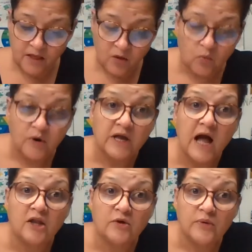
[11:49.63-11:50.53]
We're
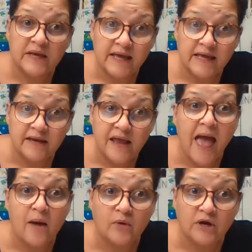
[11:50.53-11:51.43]
coloring in
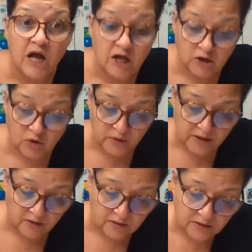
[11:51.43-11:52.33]
our color
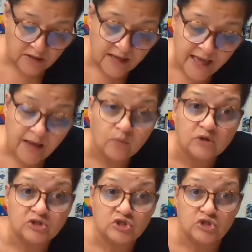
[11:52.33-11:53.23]
wheel and we're
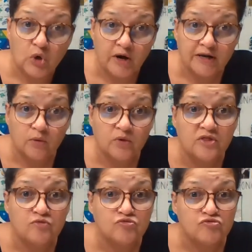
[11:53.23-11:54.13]
starting with
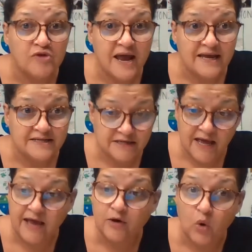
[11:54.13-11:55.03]
red
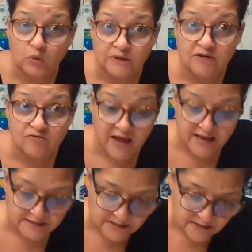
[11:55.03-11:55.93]
and only red.